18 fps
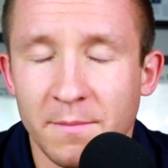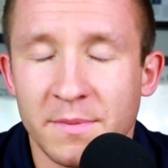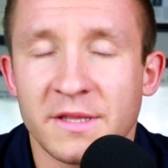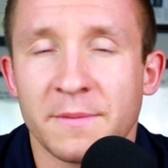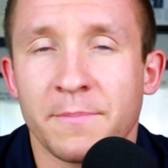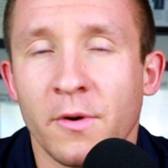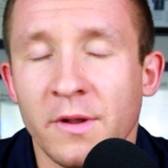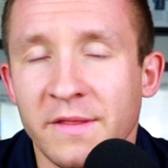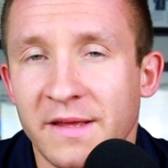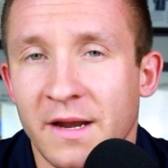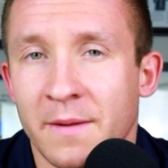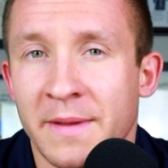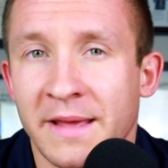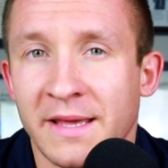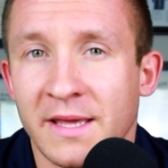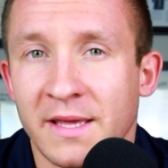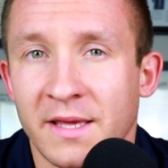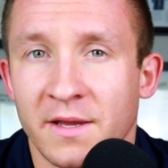But the point that I'm
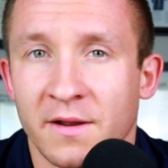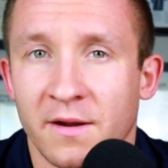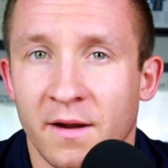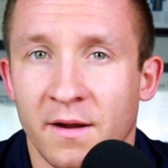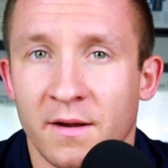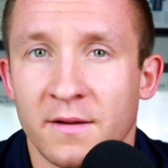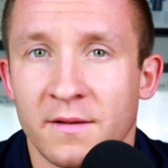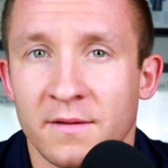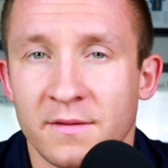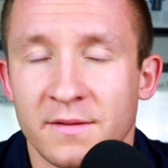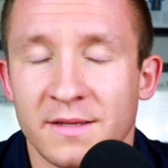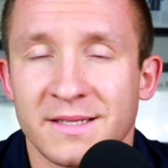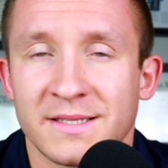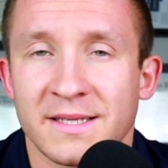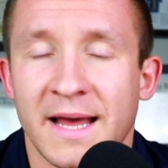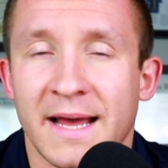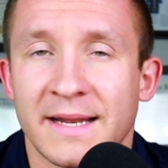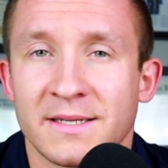making here
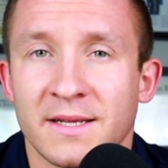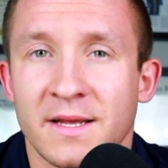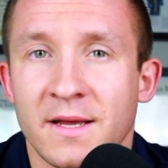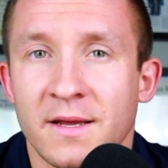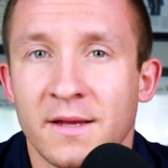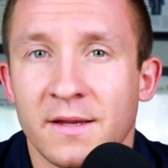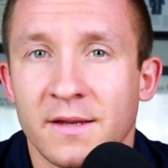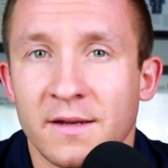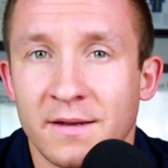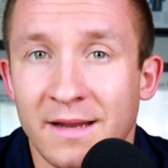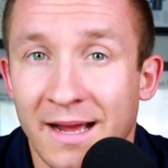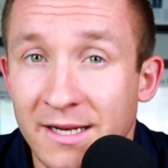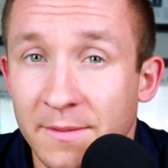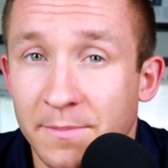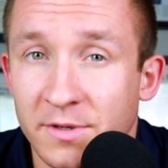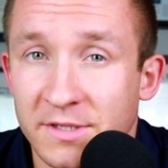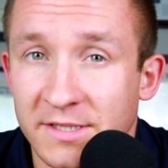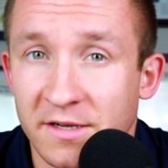is that
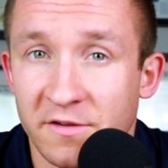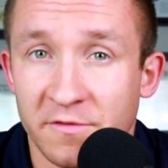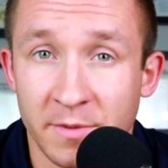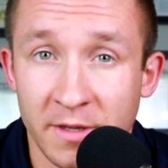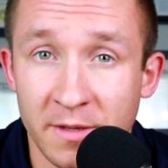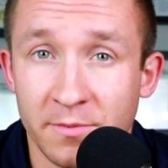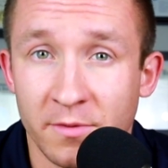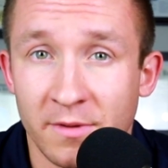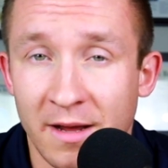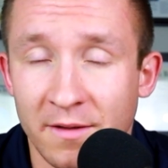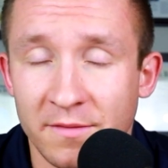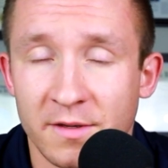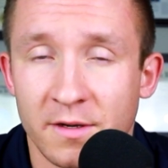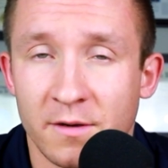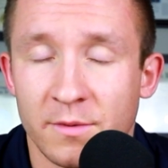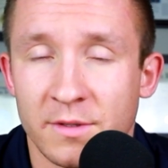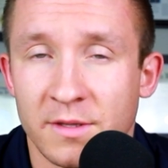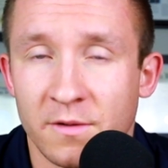ninety percent of people out
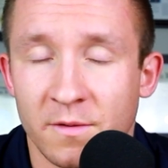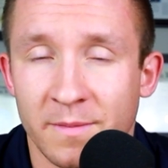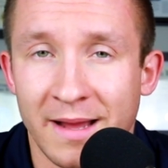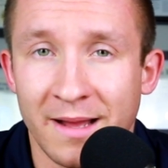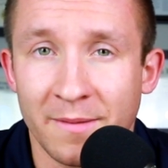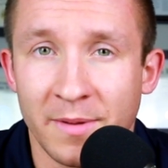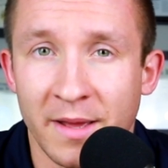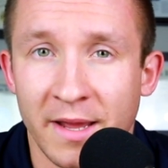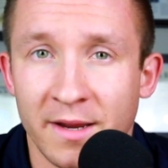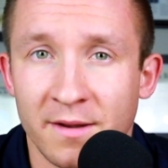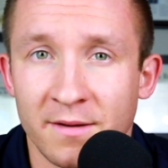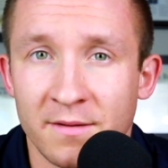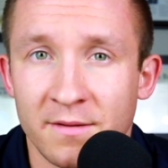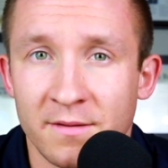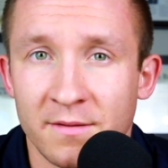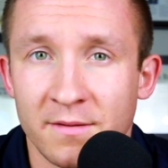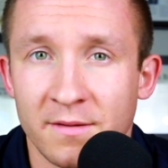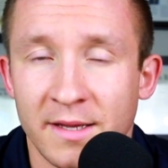there with low back pain,
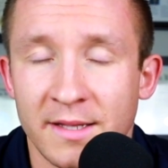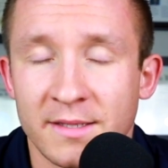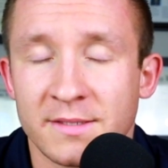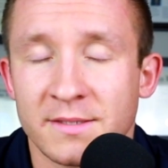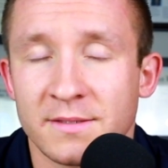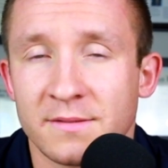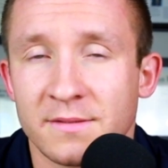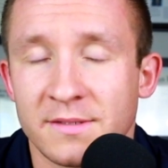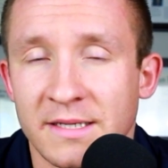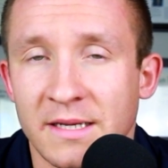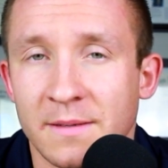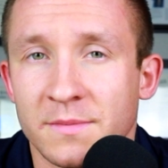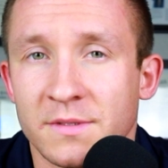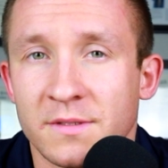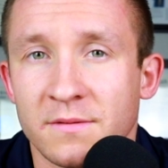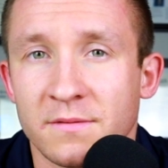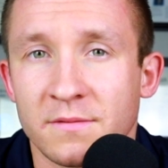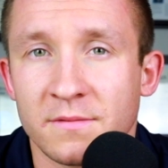it's
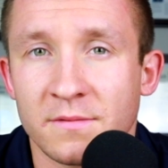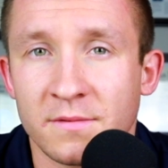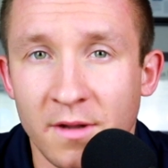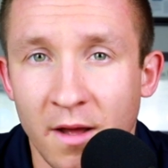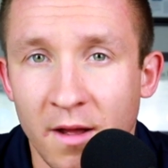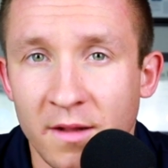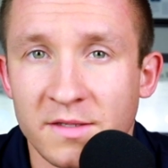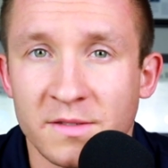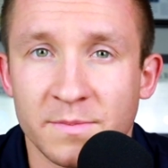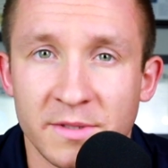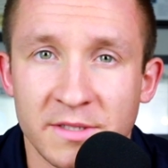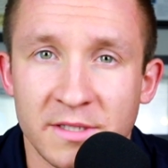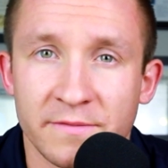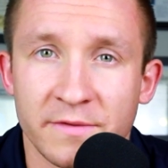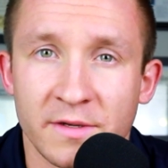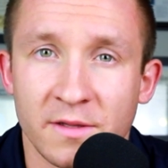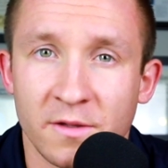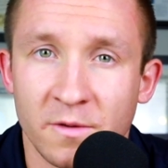deemed
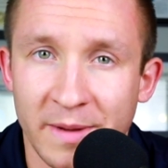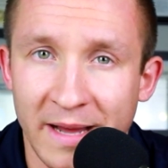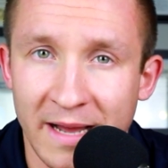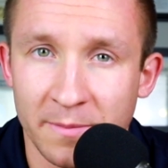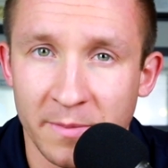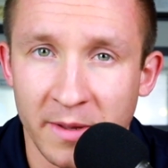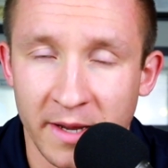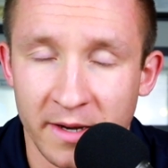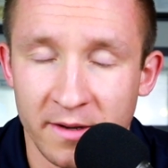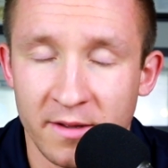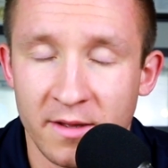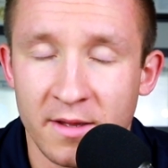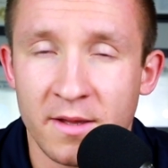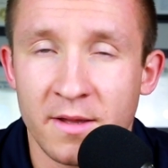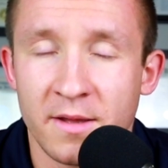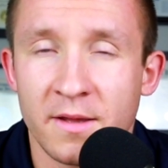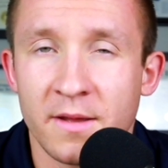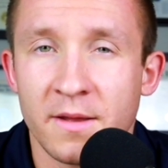non-specific low back pain,
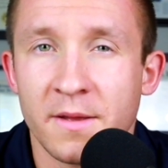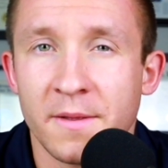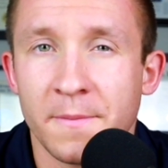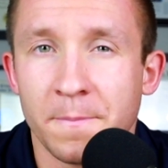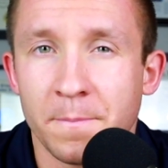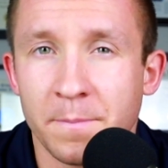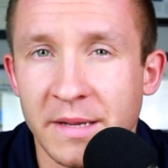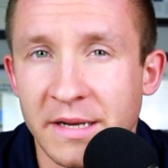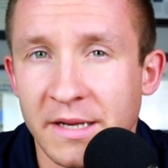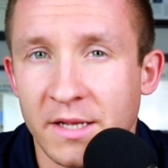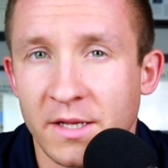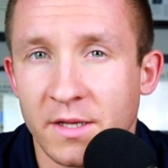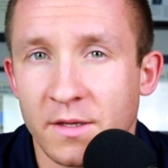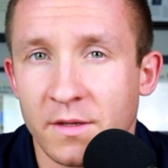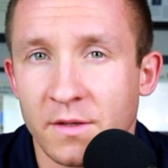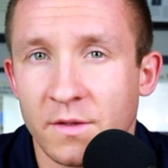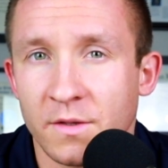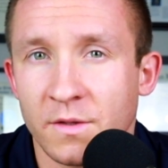
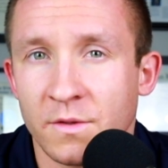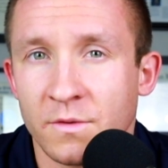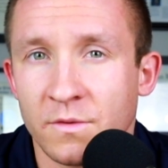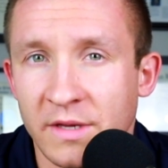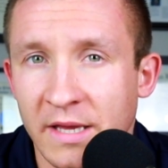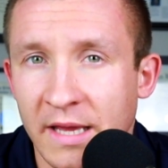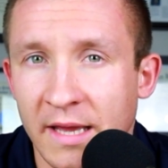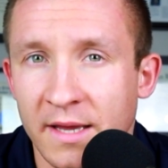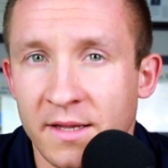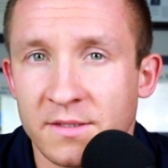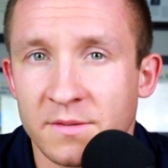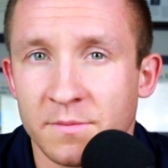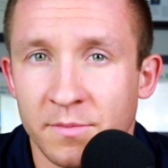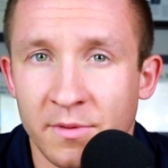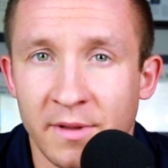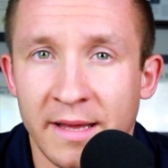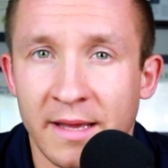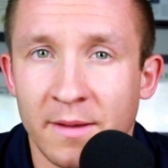meaning you
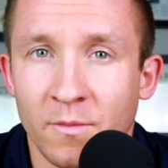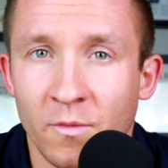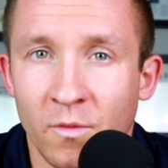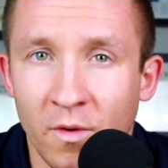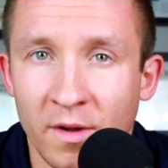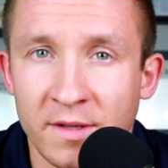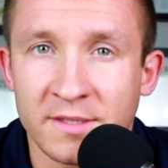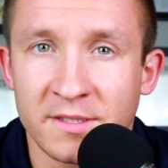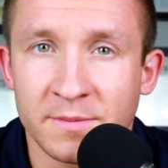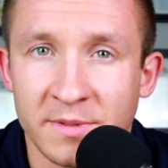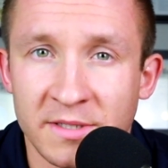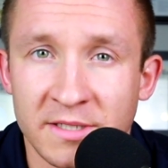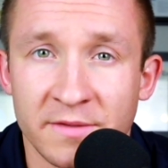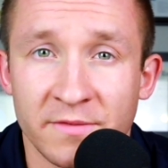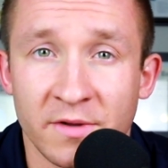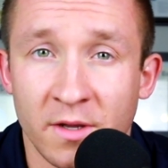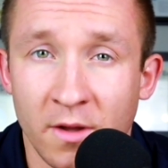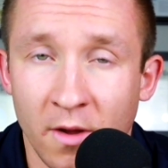can't blame one
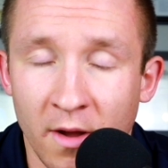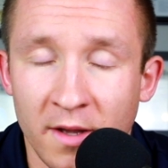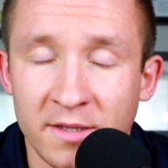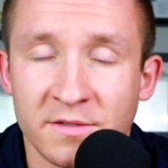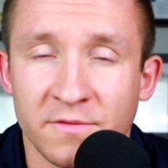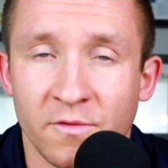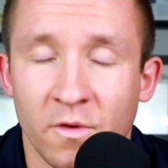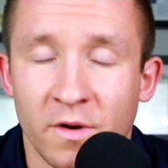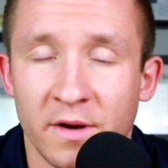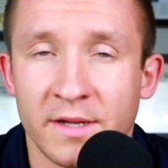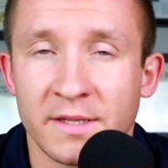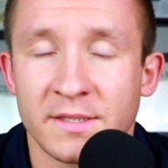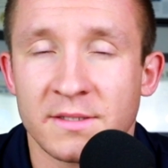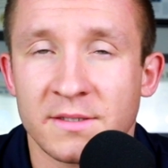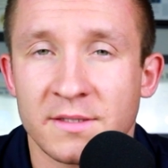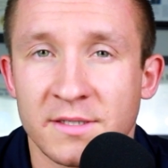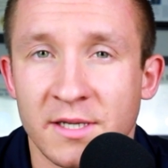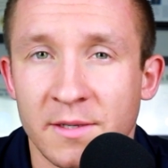specific cause for it.
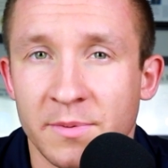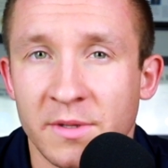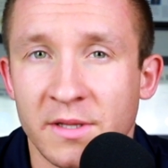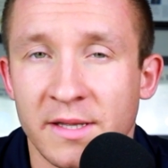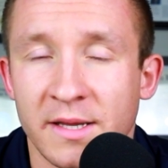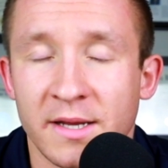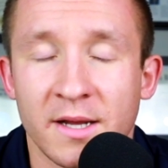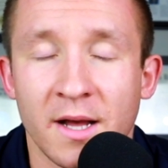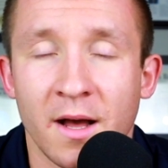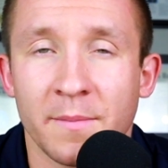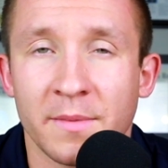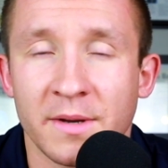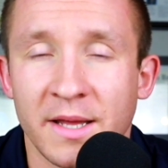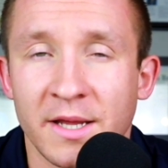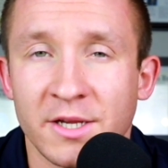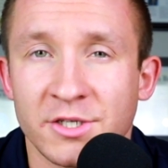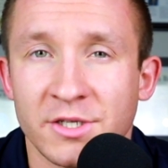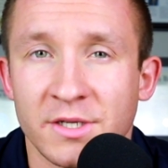It's typically a
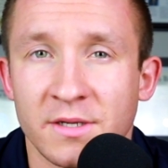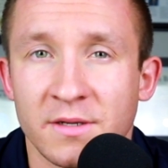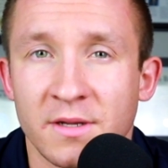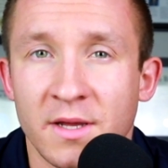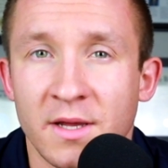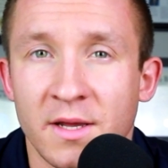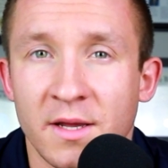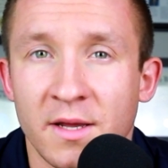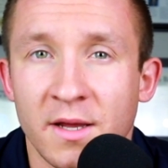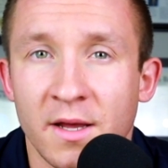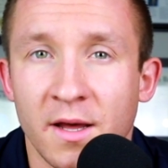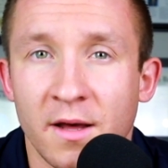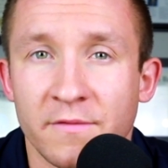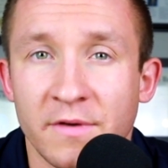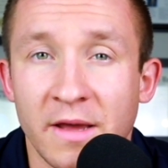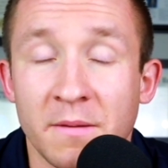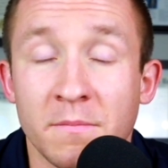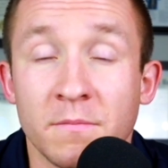combination
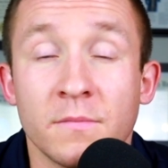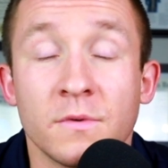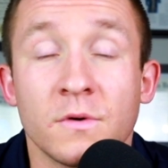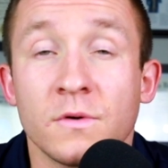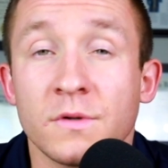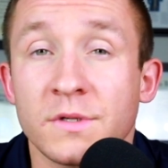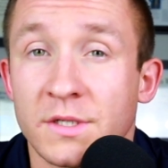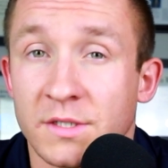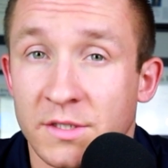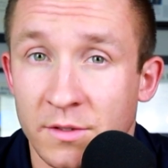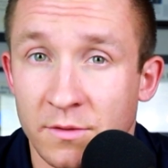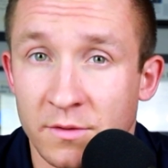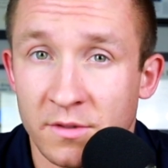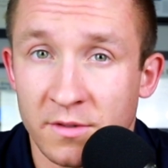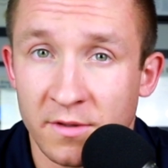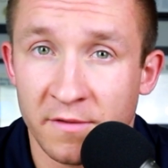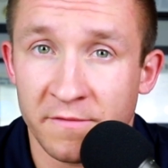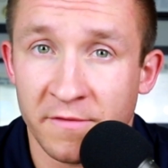of a
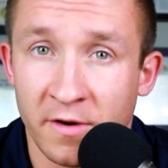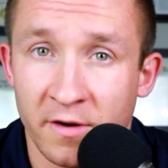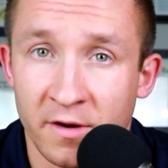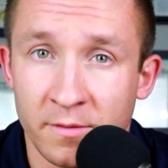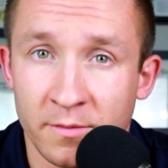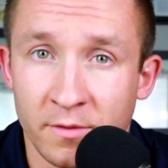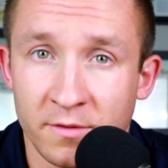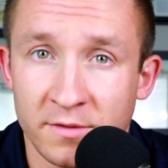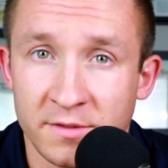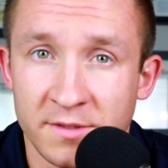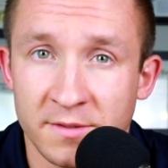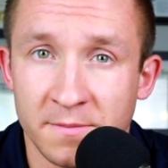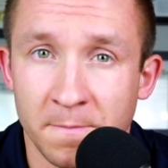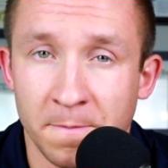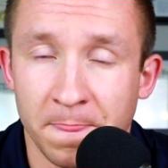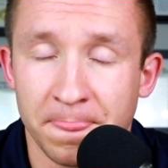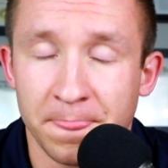multitude of variables.